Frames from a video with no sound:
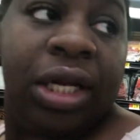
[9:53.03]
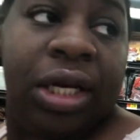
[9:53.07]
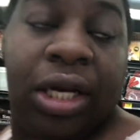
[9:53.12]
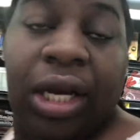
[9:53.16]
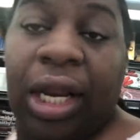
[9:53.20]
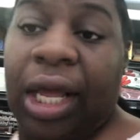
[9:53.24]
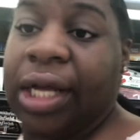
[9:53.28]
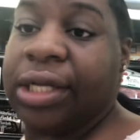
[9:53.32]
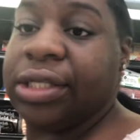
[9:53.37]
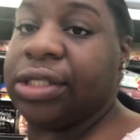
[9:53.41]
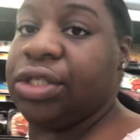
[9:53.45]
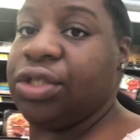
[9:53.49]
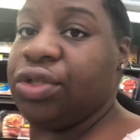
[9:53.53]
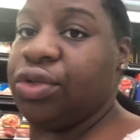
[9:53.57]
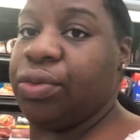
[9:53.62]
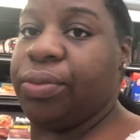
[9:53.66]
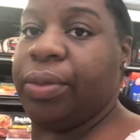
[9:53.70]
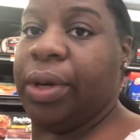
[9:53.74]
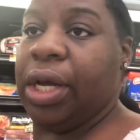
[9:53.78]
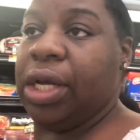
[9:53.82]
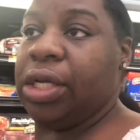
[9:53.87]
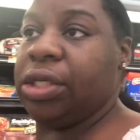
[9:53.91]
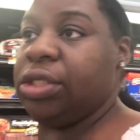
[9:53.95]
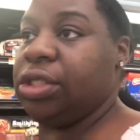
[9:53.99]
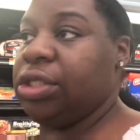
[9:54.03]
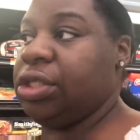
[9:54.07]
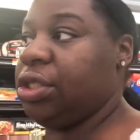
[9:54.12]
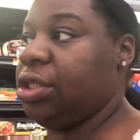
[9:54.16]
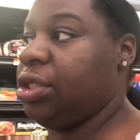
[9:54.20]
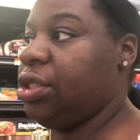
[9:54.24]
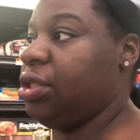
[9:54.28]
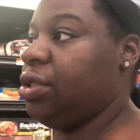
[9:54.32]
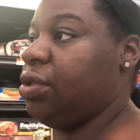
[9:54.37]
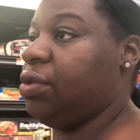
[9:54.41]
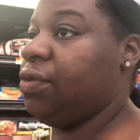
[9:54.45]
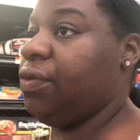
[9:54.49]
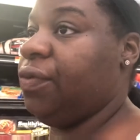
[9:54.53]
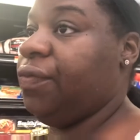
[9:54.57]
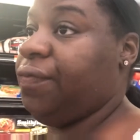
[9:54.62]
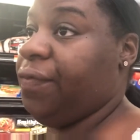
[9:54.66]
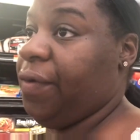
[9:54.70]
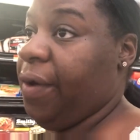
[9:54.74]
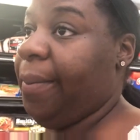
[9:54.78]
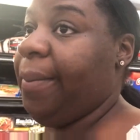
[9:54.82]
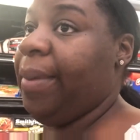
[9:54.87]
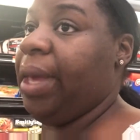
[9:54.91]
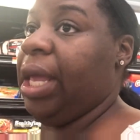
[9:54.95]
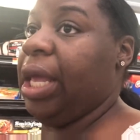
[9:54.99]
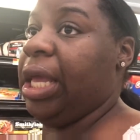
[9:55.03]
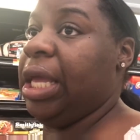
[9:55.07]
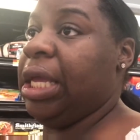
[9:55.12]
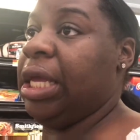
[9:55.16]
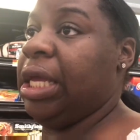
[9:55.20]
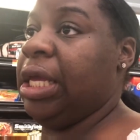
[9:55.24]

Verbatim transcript: That's too much for me.